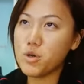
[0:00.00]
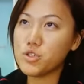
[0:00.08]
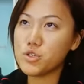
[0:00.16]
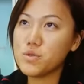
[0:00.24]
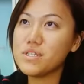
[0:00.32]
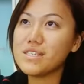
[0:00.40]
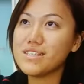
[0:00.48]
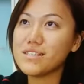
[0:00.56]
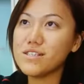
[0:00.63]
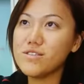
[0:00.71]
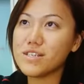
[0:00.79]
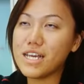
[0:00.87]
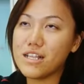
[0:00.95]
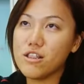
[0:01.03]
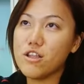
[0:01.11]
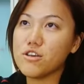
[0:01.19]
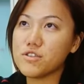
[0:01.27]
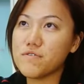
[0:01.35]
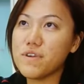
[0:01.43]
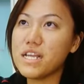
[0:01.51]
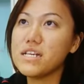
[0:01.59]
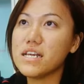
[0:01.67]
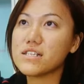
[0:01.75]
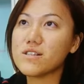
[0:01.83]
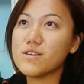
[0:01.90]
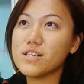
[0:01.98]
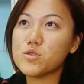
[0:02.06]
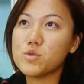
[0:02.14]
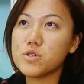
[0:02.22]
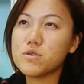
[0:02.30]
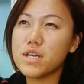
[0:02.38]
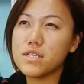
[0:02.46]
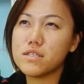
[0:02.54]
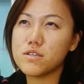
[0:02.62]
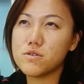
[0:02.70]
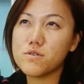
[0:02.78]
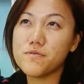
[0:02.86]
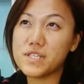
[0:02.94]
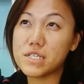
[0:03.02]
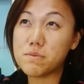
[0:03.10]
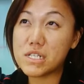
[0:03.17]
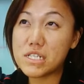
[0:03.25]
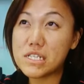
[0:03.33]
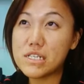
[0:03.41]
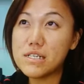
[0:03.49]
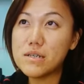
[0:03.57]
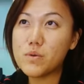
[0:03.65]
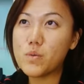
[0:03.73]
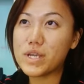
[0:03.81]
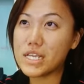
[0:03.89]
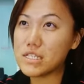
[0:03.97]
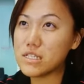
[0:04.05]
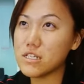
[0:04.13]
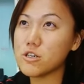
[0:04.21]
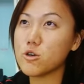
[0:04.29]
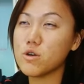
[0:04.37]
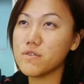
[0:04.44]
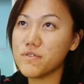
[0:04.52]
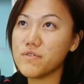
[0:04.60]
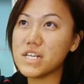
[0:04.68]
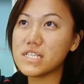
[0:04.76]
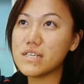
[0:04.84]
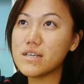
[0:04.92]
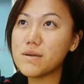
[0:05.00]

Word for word: monsoon season, you get lots of rain. As long as we don't get zero visibility, we can still go on with racing.